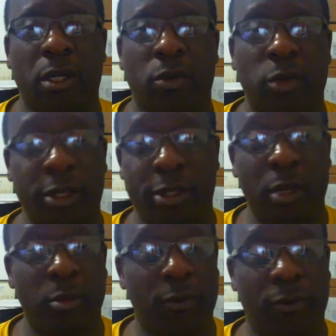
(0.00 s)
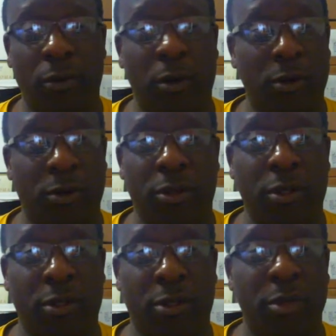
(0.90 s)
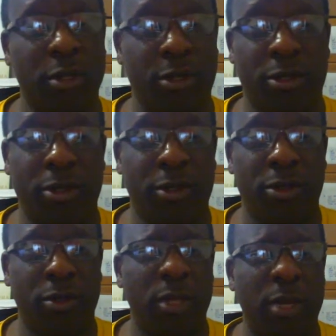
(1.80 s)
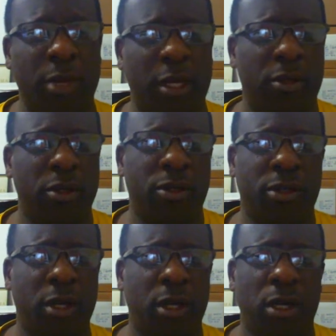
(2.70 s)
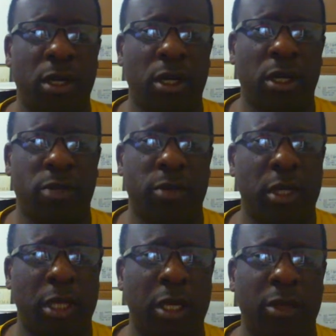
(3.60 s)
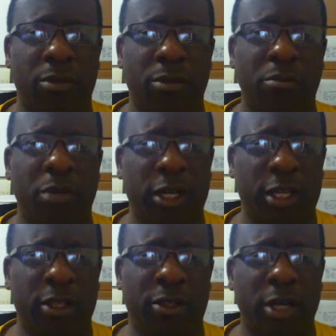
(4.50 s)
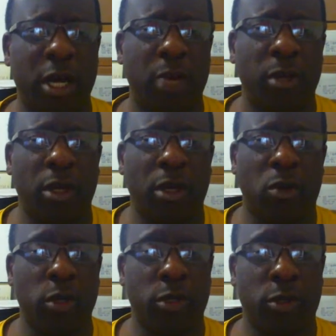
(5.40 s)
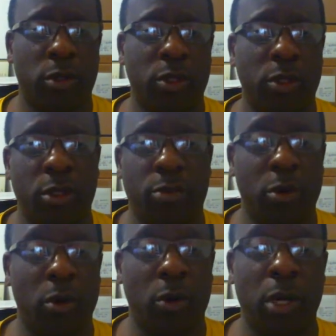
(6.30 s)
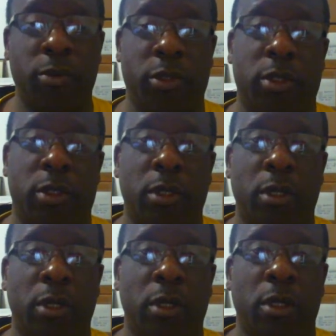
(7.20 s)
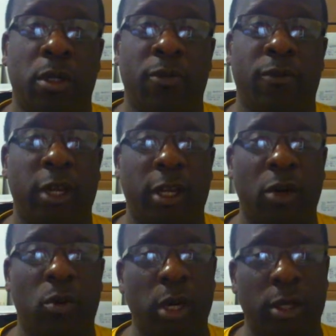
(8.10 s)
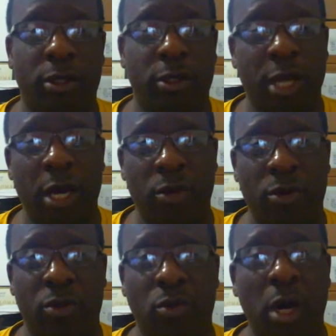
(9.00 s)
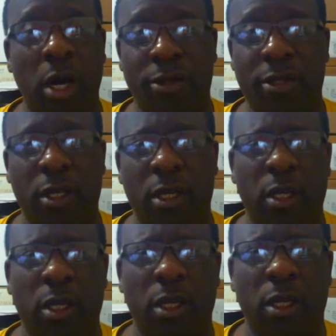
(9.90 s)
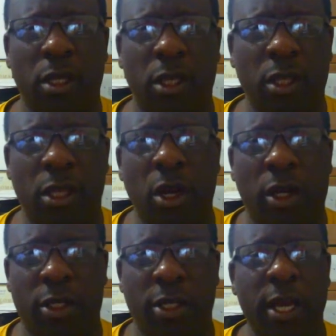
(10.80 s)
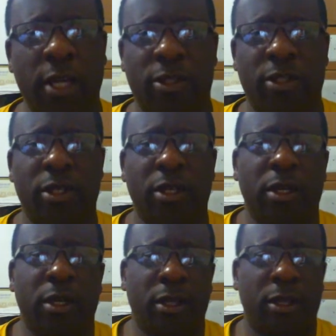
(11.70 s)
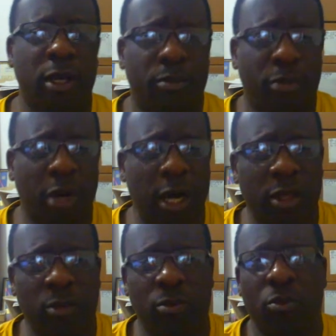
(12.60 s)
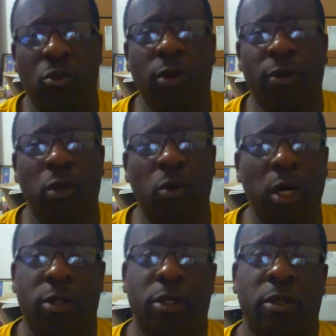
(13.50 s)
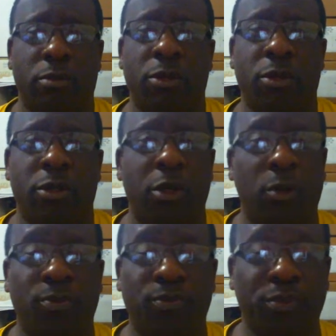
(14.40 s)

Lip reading: retail, but for also these businesses too that make these, spend a lot of money and time researching these programs, finding out what designers want and the architects that behind them, what they want. So